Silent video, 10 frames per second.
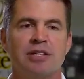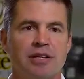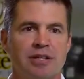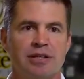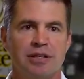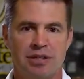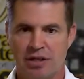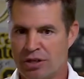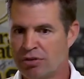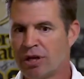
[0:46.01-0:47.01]
that
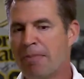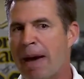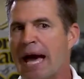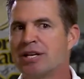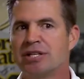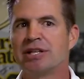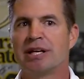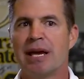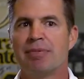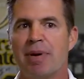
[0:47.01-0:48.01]
you can imagine in the game of